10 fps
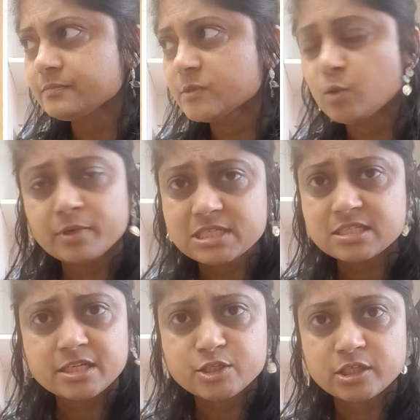or
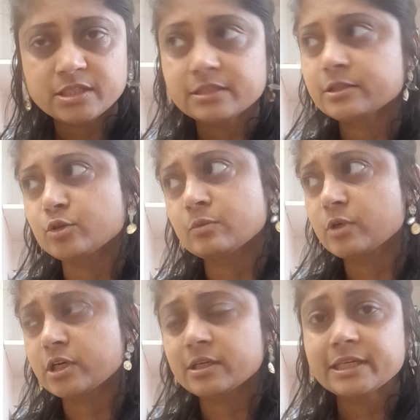presentation. You can
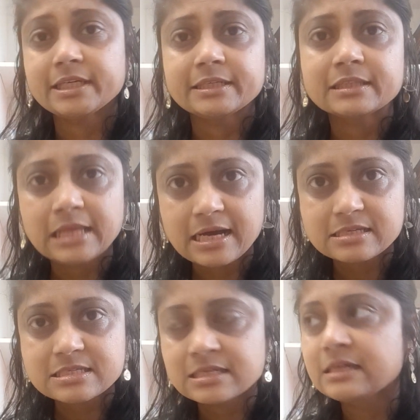work on it in
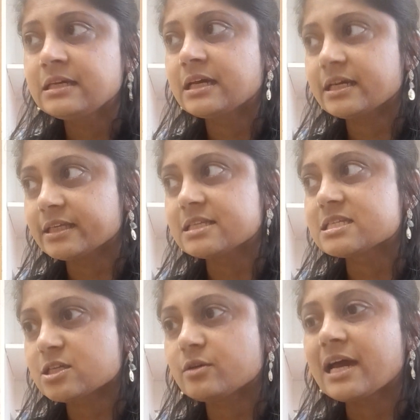class and then
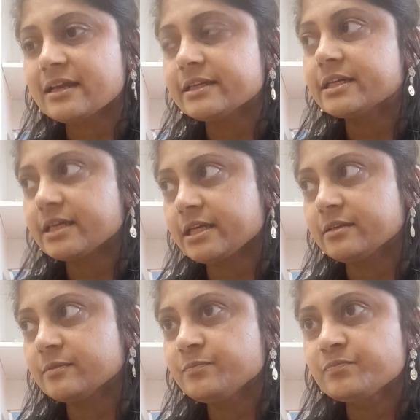still hand it
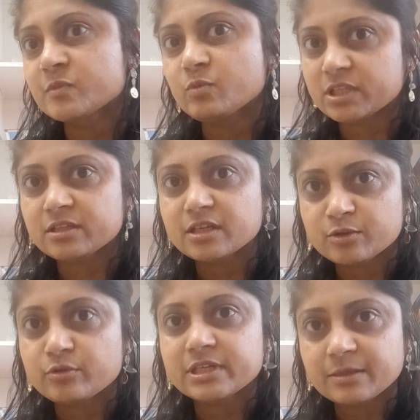in within the
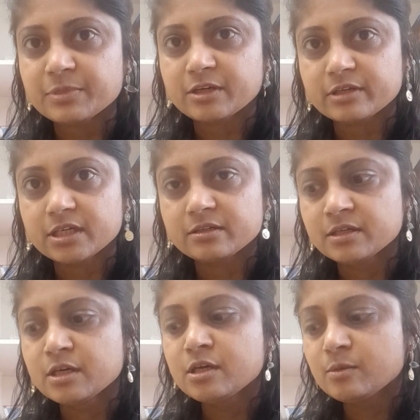3 day period
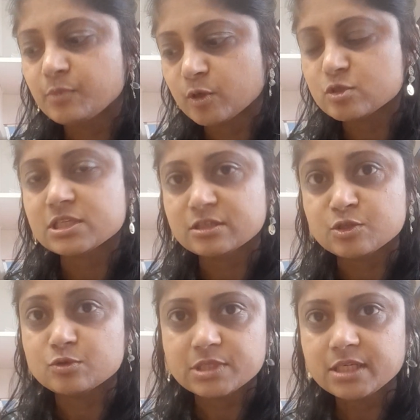post the
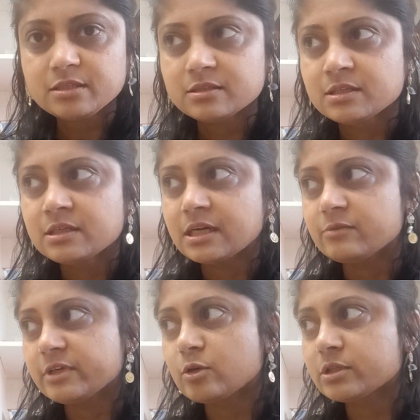due date. And
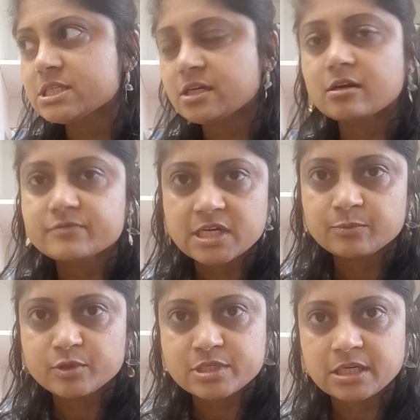we only take off
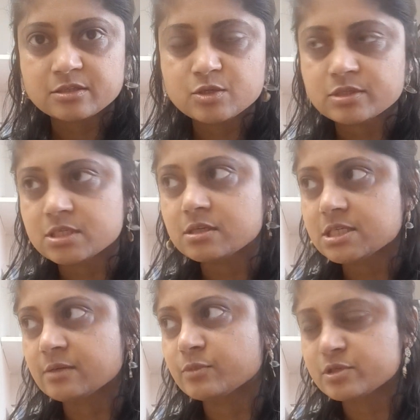10%. So it's not
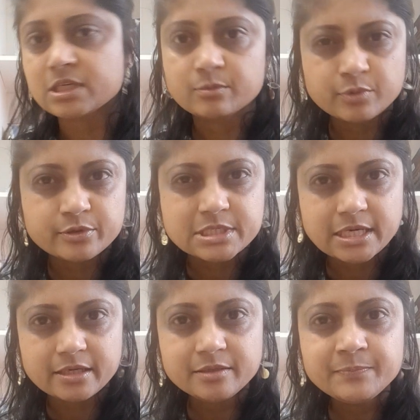10% per
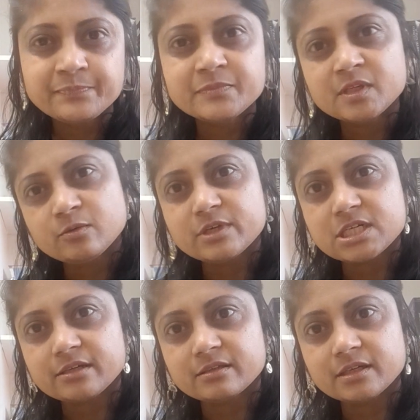day, which
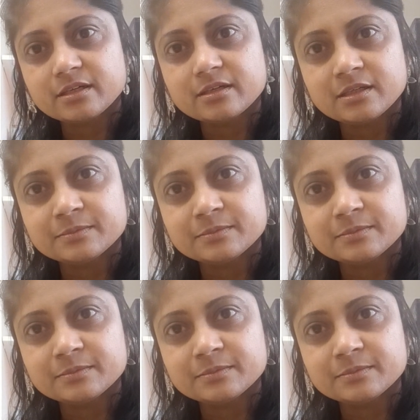I think